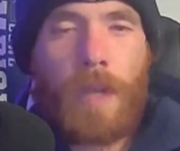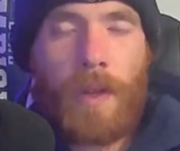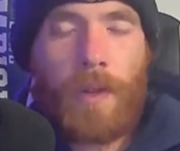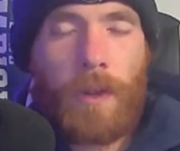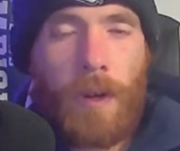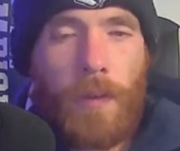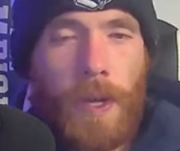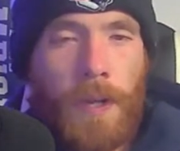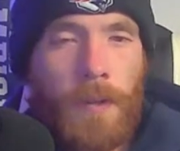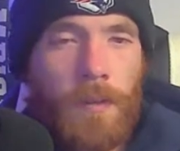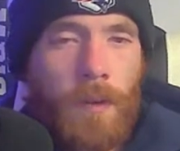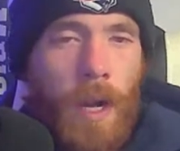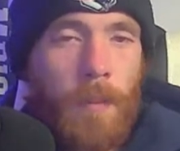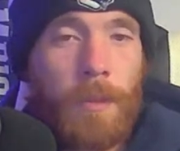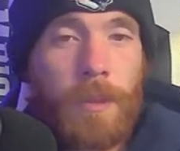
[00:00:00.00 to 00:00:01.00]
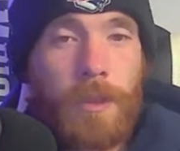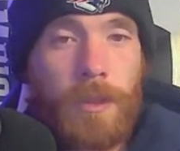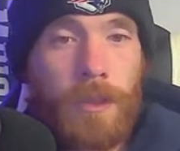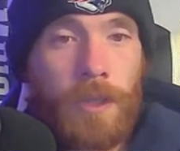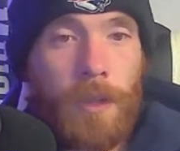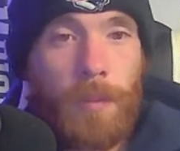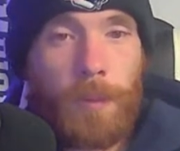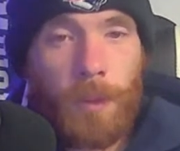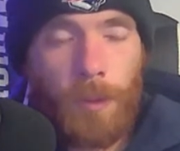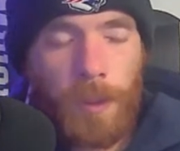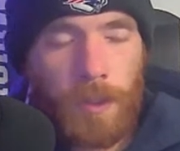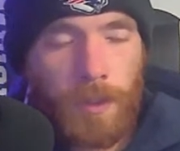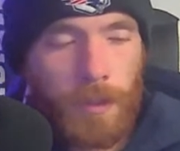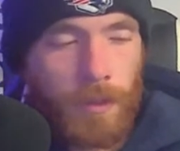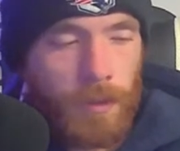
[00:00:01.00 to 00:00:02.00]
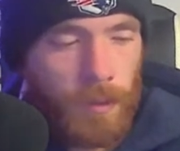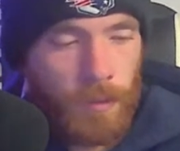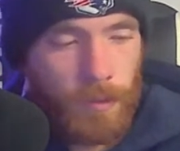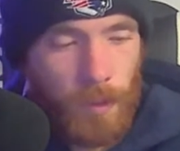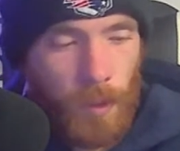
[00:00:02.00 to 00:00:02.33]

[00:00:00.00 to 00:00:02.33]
I'd love Allen Robinson to come to New England.